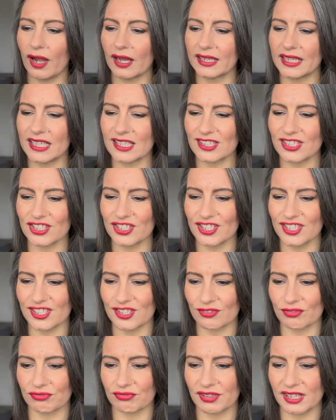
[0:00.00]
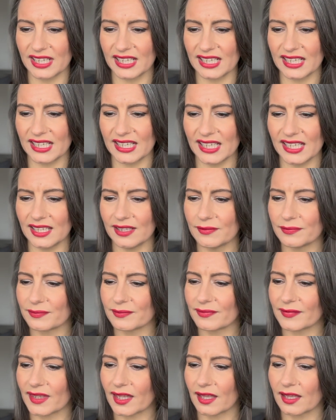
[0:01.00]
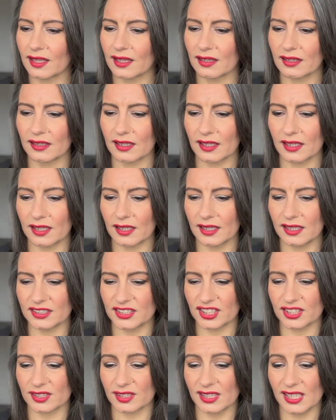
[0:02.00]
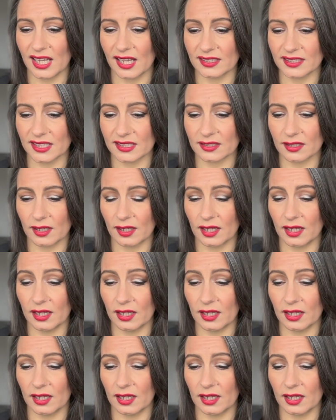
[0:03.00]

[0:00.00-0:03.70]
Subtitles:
and it's just really, it's just, yeah, it says